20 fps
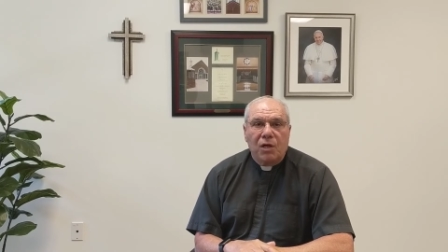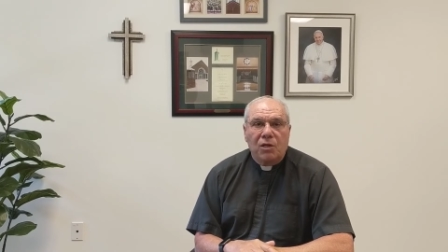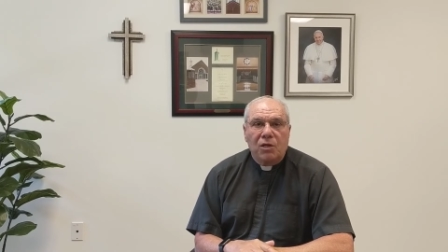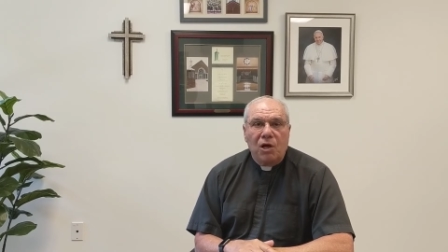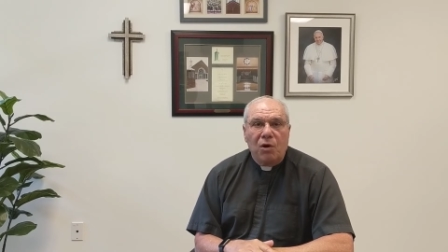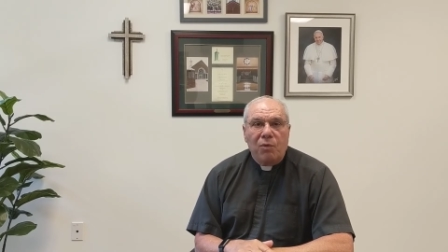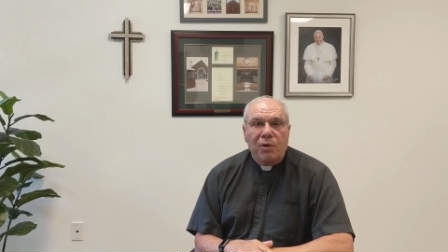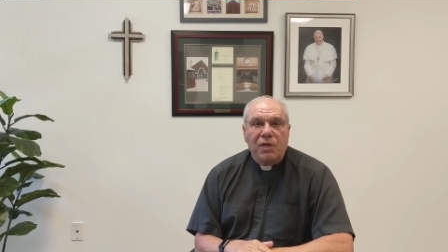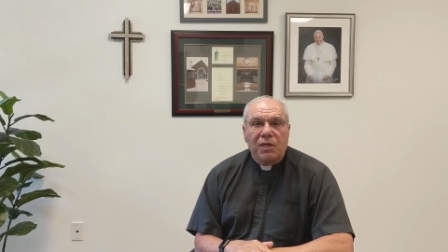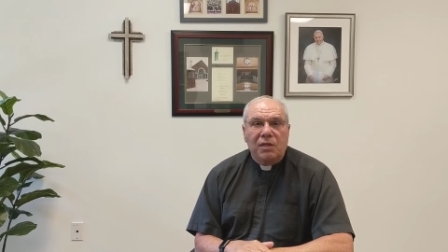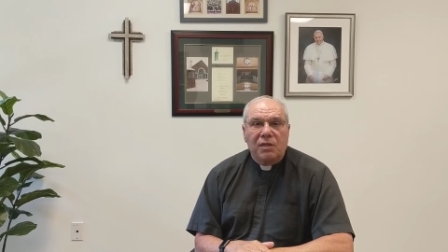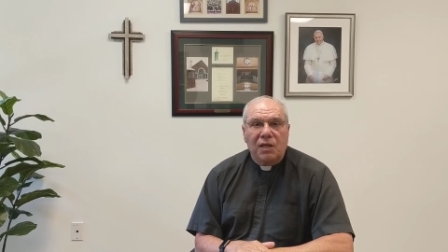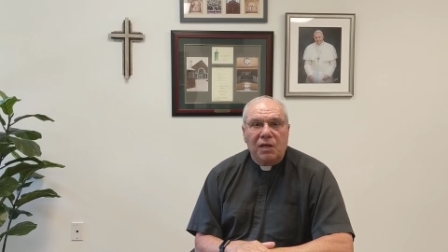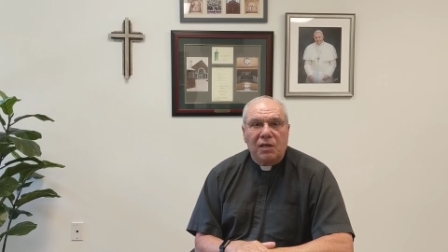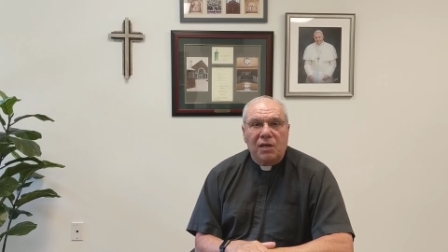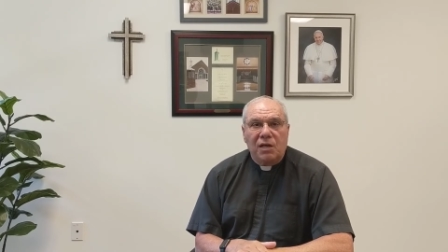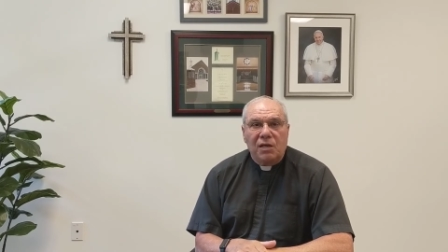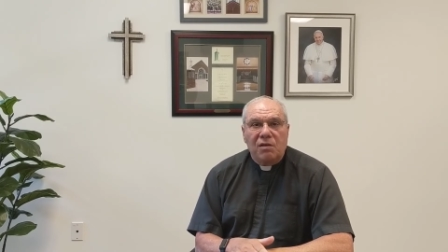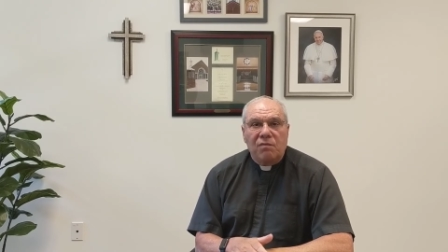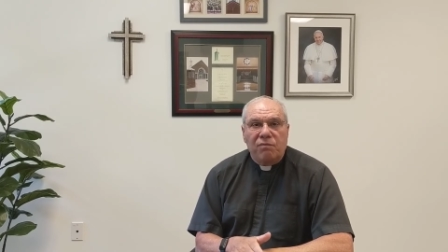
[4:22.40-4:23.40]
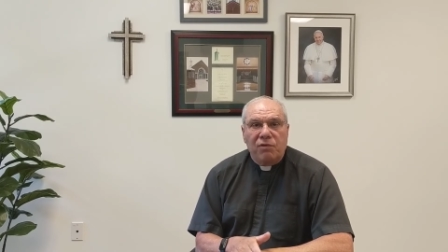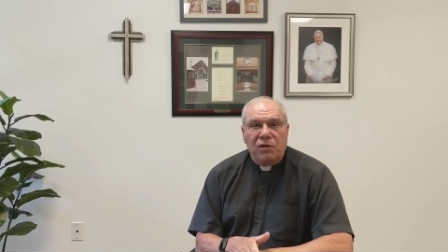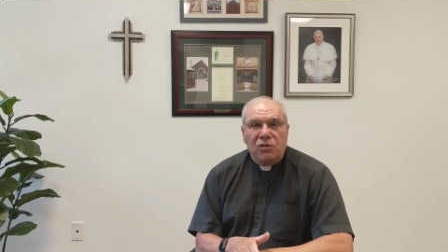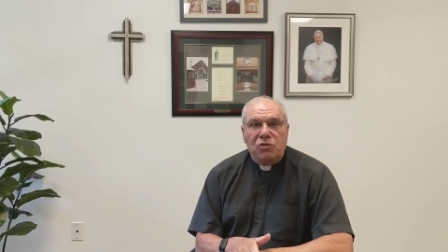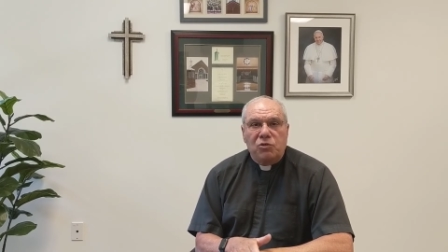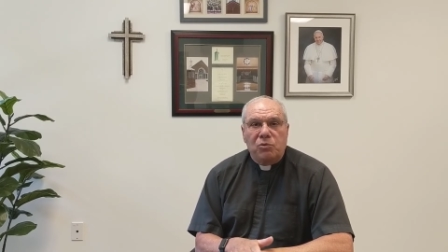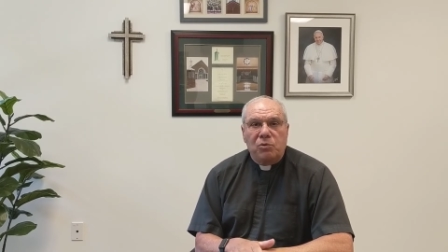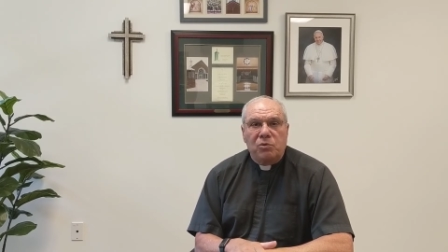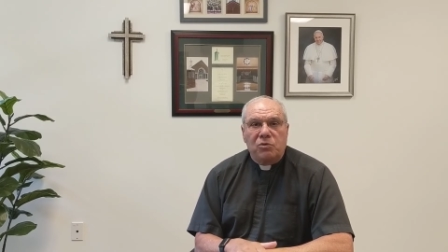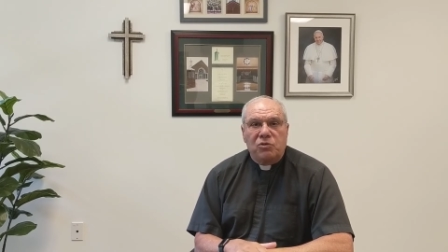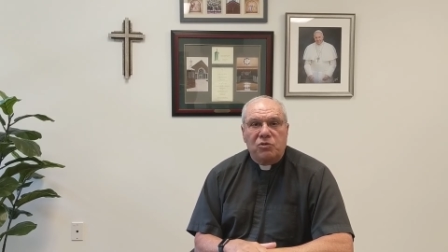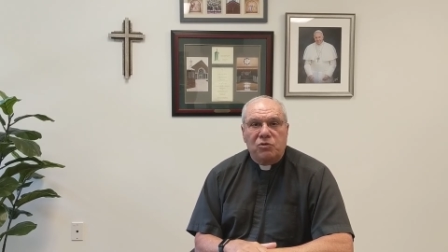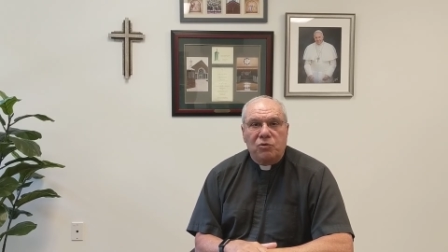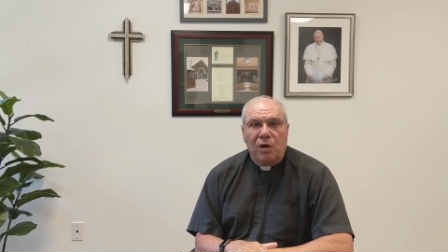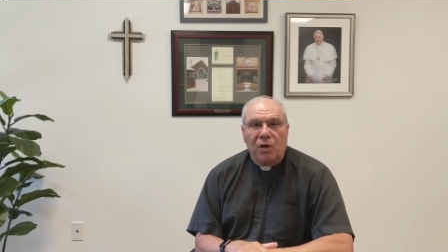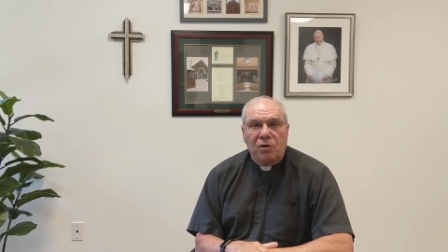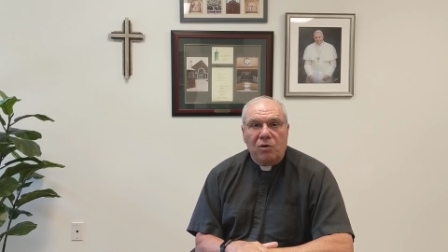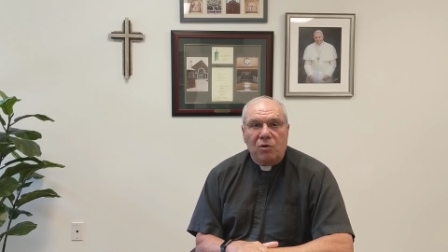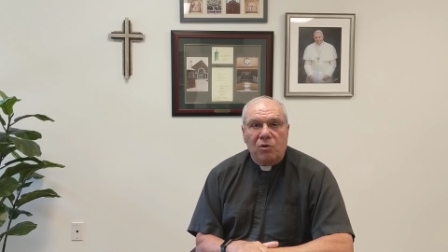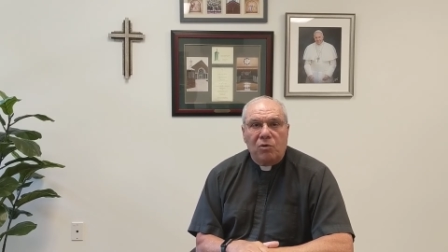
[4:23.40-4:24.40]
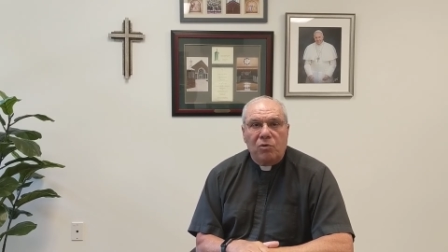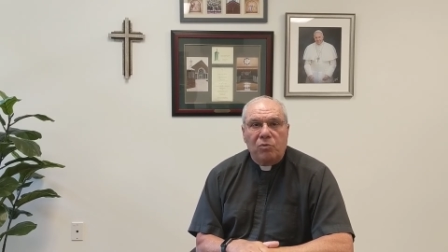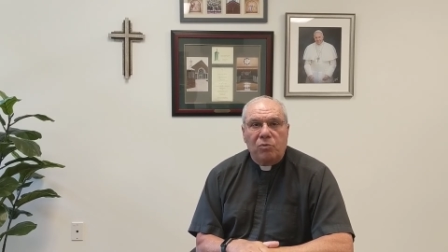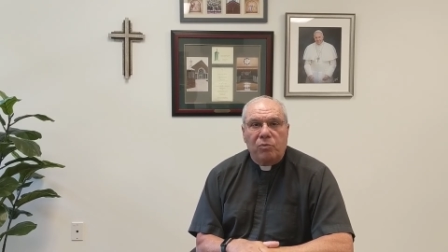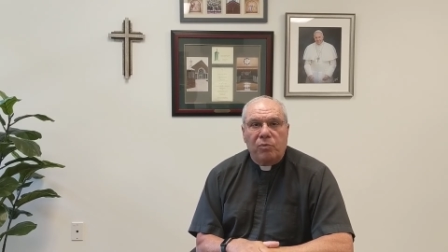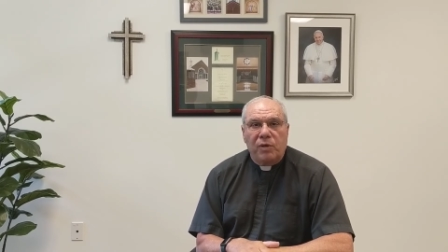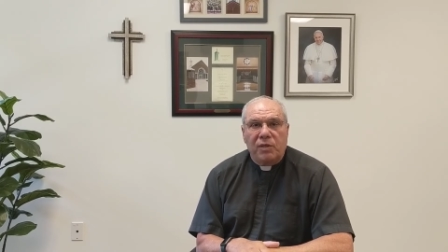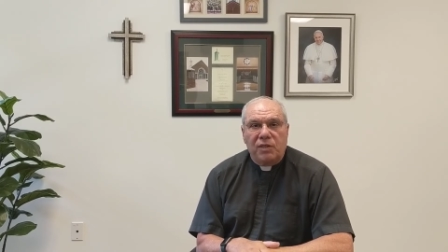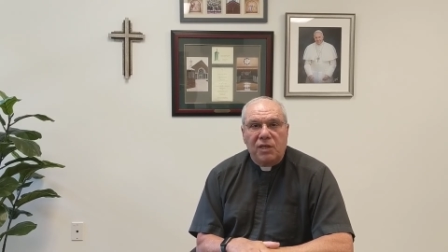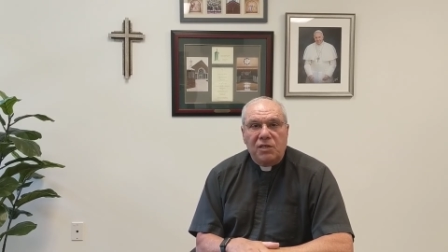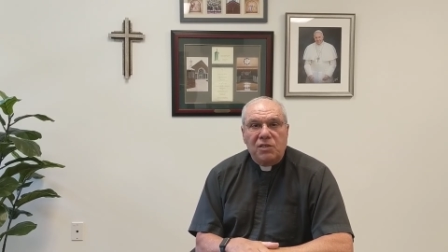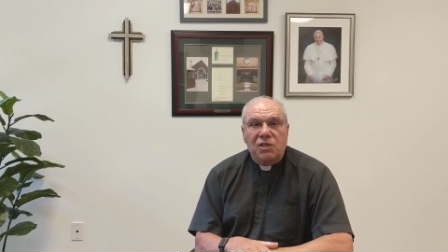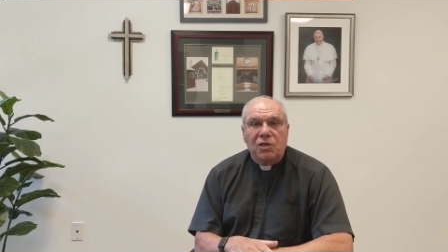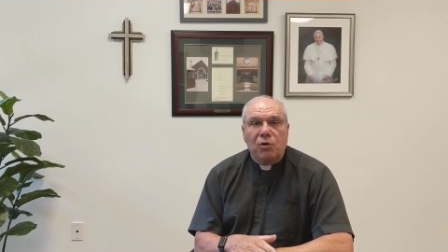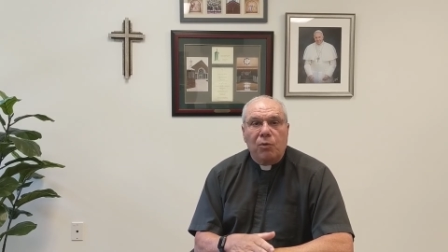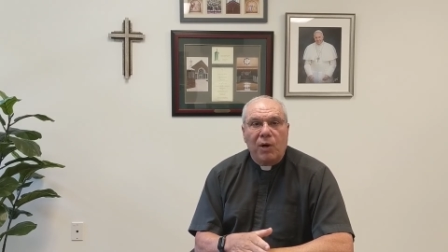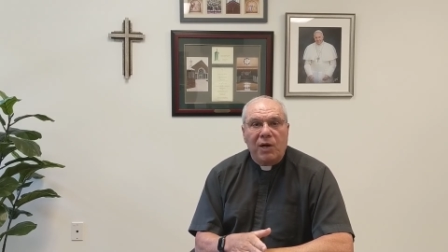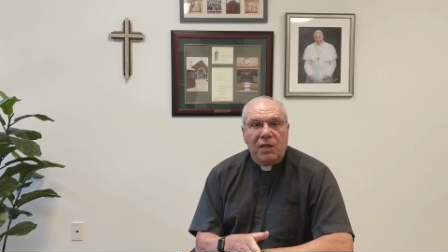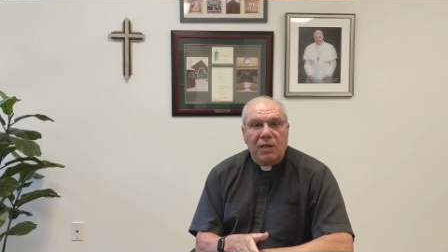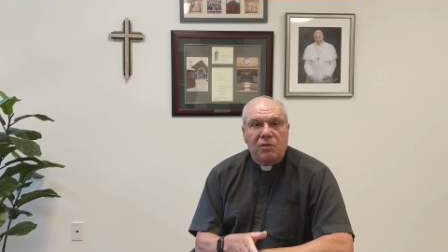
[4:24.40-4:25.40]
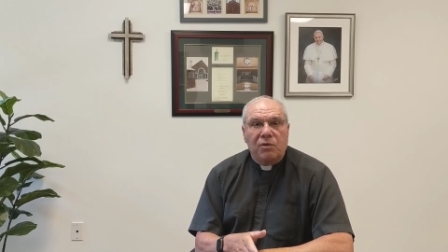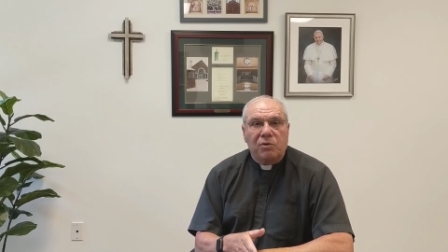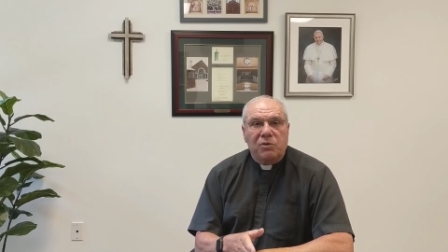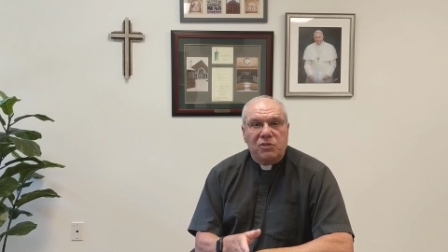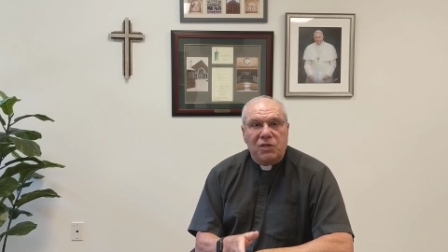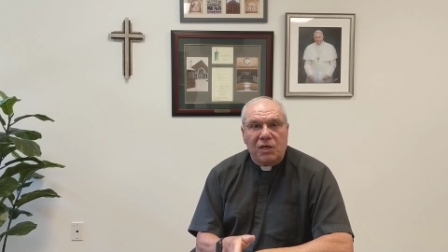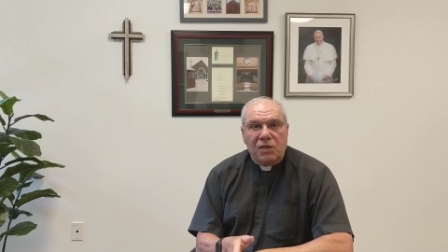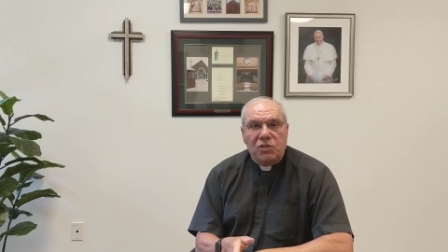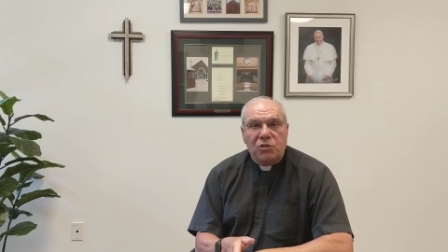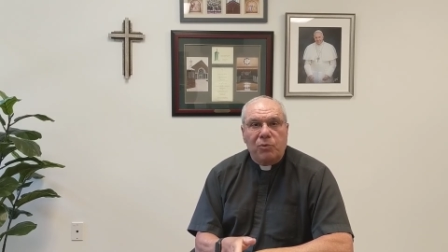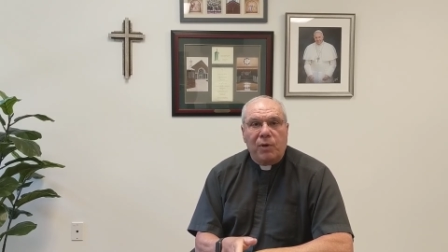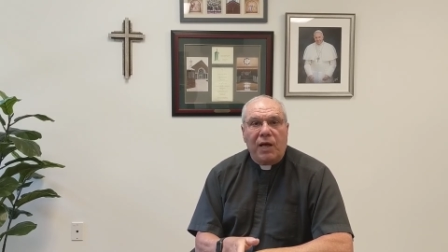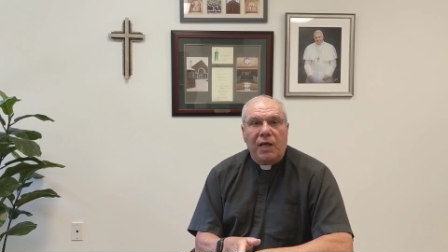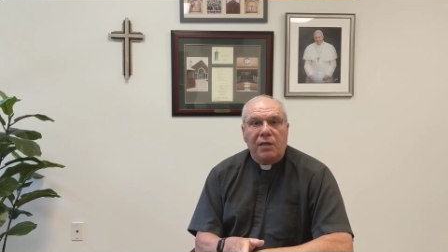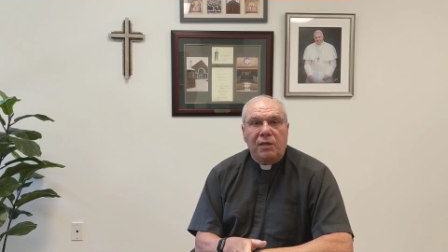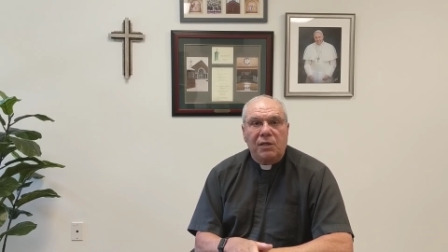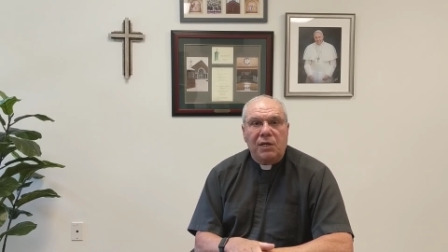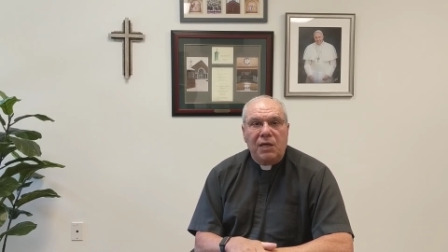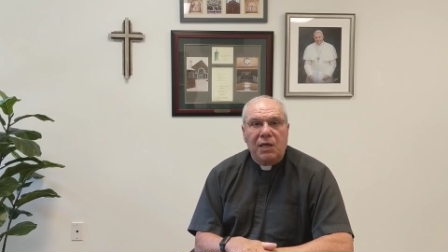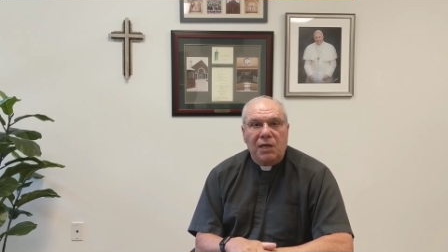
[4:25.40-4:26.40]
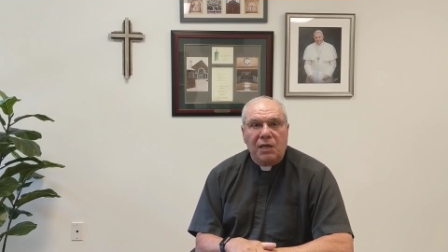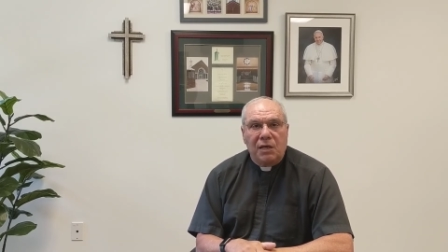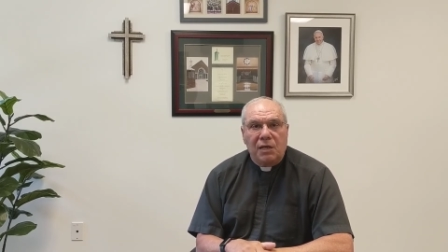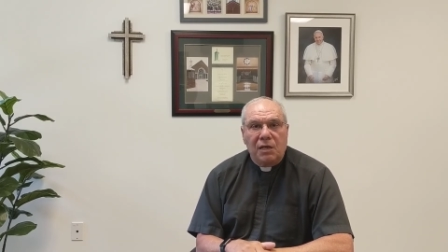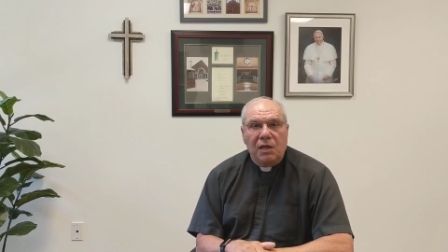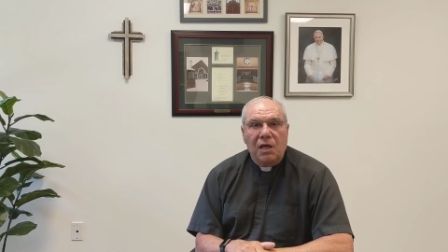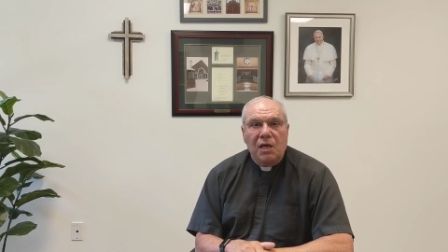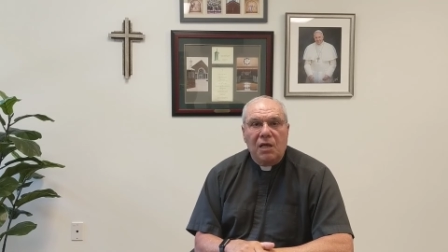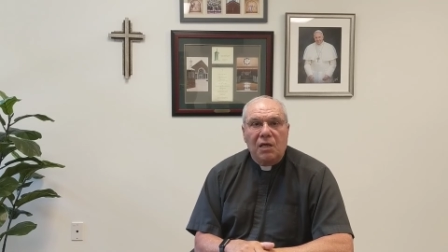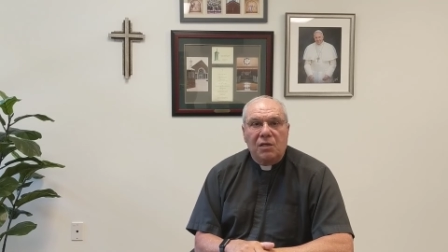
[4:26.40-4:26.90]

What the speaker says: knowing that individuals struggle with integrating their sexuality and